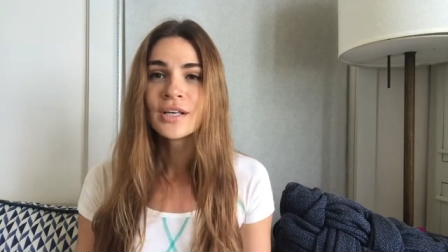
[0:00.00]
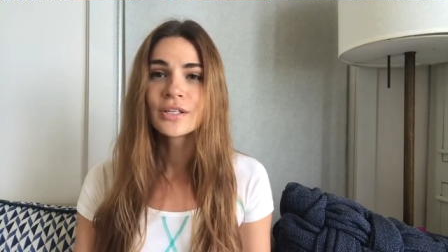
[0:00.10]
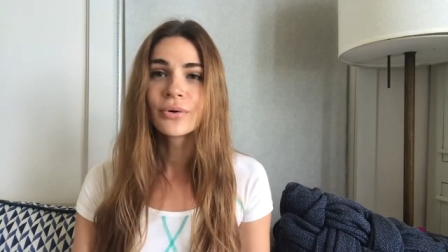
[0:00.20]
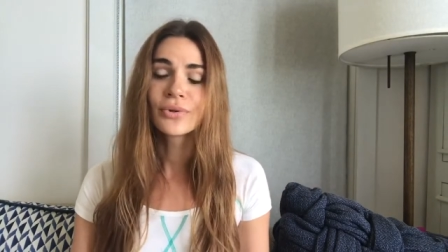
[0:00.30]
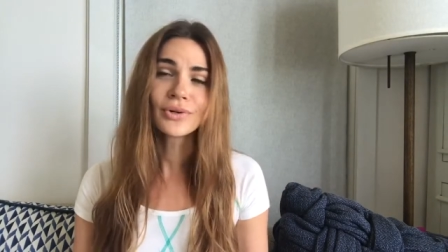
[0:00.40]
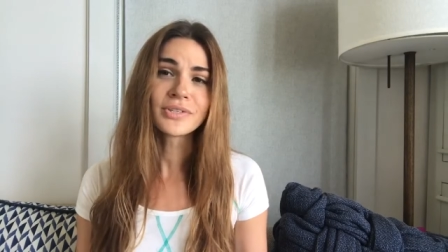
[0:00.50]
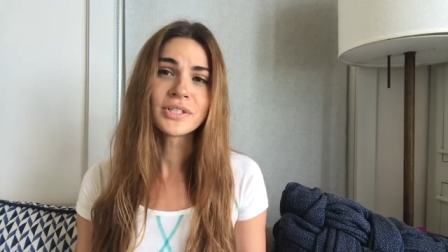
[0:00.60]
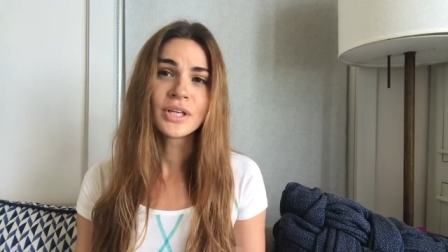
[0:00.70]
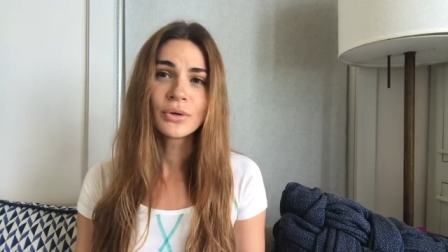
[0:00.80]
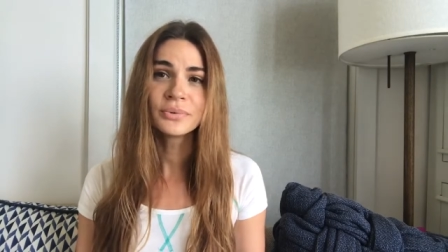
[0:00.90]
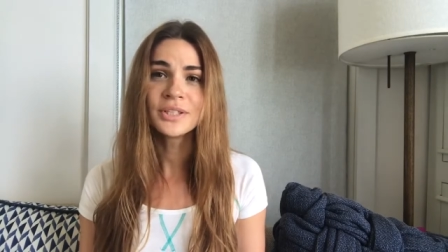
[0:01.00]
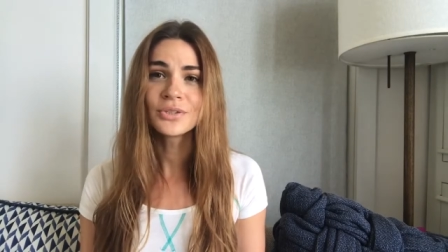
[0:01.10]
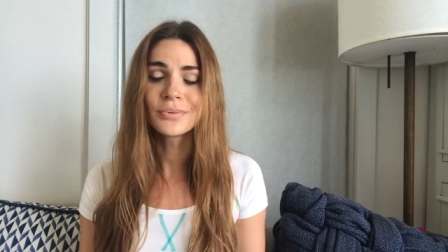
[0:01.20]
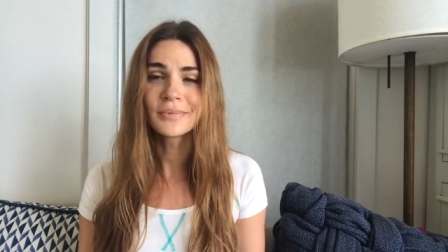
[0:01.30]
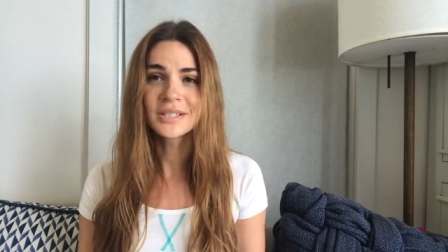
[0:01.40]
So there's no
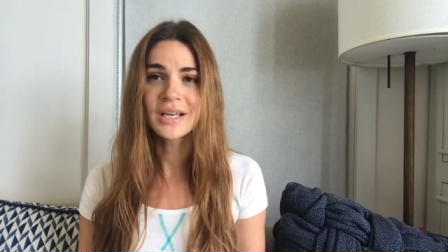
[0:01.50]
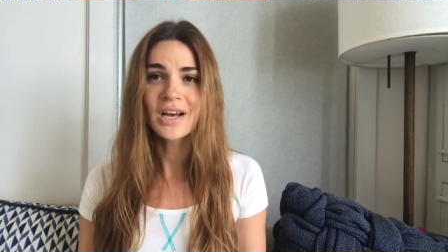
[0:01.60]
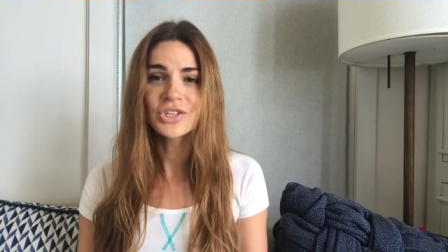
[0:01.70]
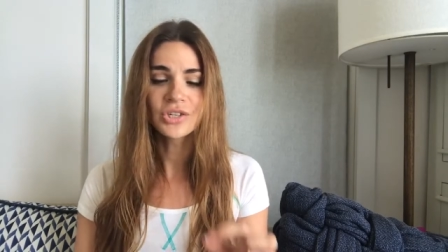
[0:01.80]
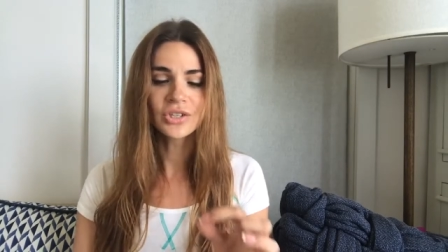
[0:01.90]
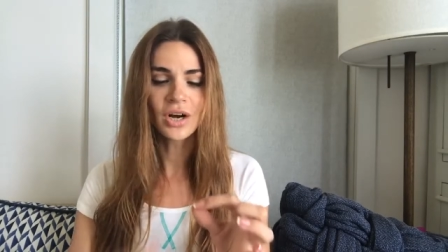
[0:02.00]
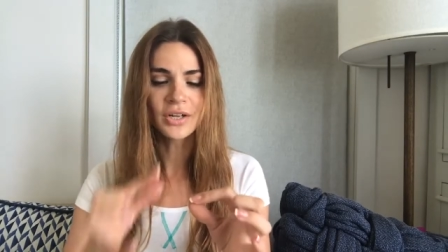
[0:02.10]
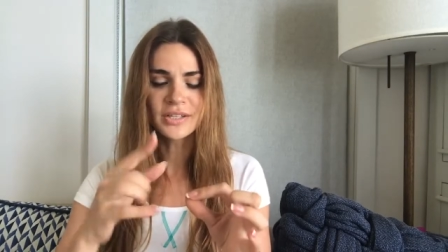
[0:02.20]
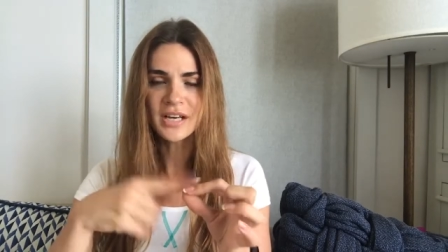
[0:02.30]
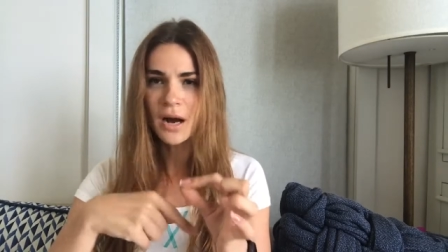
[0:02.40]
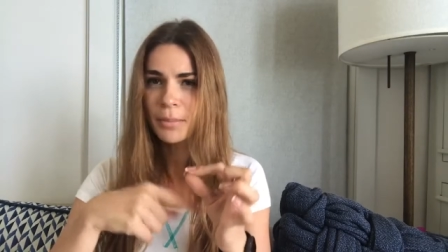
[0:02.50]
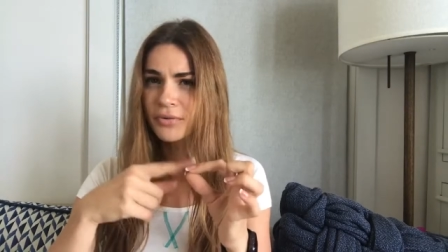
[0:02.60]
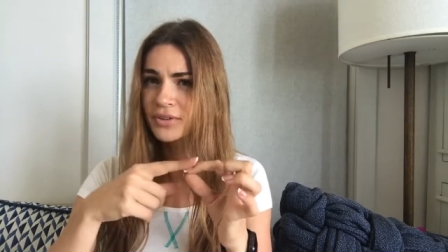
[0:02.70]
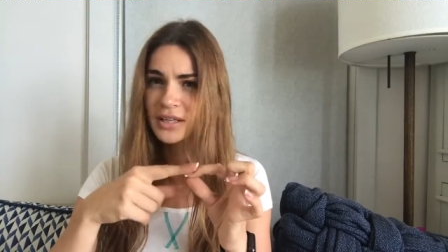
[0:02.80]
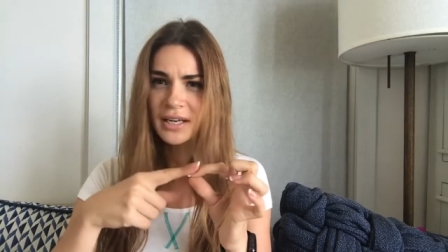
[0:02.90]
need to massage it on top
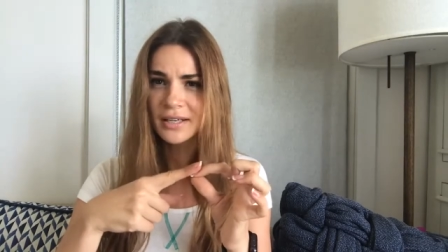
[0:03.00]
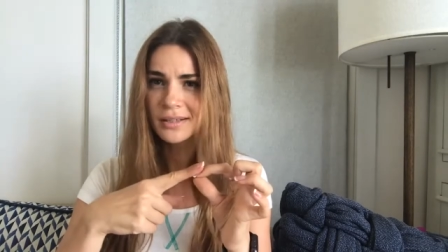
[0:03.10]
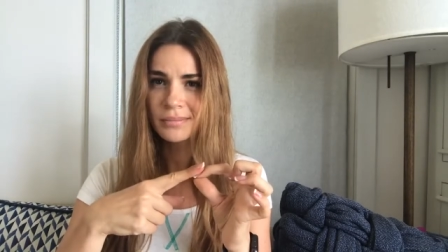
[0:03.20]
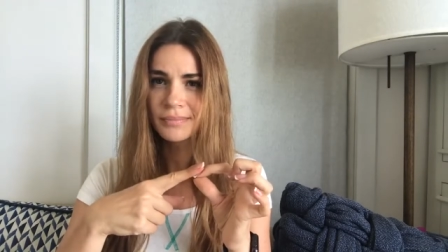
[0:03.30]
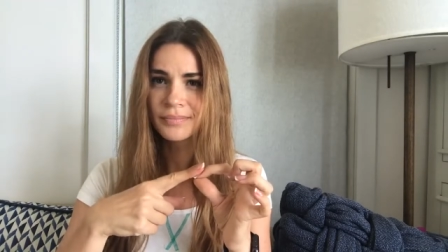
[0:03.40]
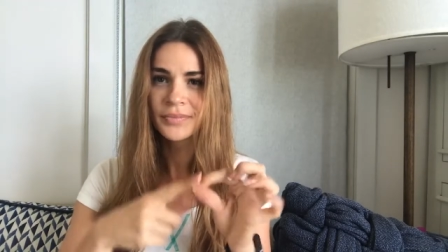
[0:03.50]
of the nail,